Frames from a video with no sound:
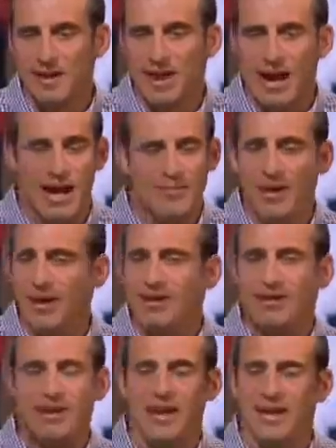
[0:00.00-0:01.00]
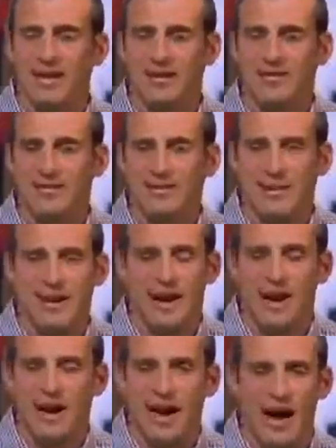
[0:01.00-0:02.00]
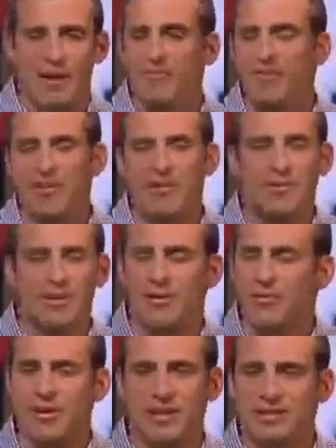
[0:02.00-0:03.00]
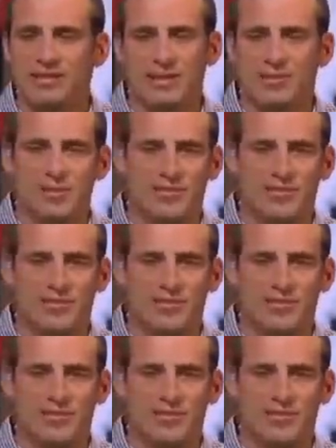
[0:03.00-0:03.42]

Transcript: I'm not Canadian. I'm very realistic with the